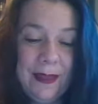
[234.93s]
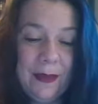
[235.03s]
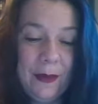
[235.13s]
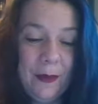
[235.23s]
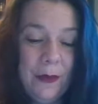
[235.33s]

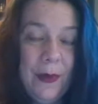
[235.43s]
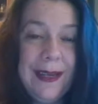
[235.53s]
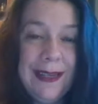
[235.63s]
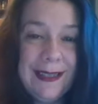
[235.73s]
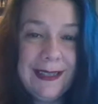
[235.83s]
what
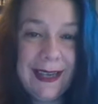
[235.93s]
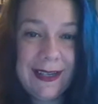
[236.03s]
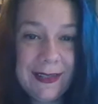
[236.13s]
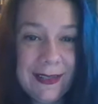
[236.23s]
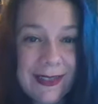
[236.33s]
it
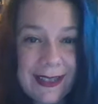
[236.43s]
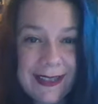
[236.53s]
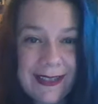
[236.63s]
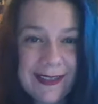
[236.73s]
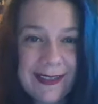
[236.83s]
entails
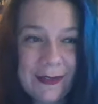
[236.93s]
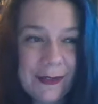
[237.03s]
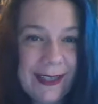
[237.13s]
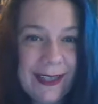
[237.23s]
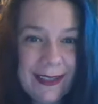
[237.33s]
is
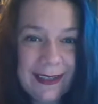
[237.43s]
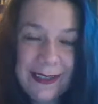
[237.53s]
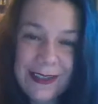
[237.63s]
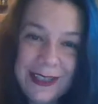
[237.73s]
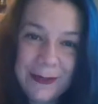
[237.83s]
digging a
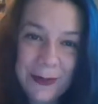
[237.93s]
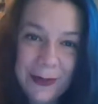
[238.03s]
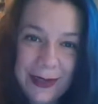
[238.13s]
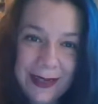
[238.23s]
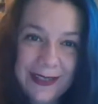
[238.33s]
little
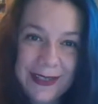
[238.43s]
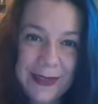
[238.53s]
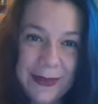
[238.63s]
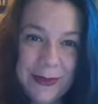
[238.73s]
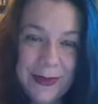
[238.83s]
deeper
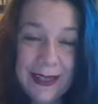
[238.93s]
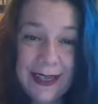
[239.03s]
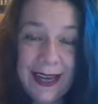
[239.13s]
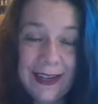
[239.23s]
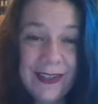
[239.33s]
into the
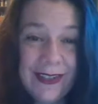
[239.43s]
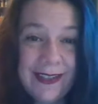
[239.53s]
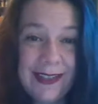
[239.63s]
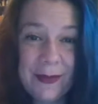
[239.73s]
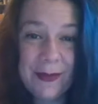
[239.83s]

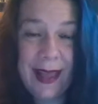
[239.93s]
connections that we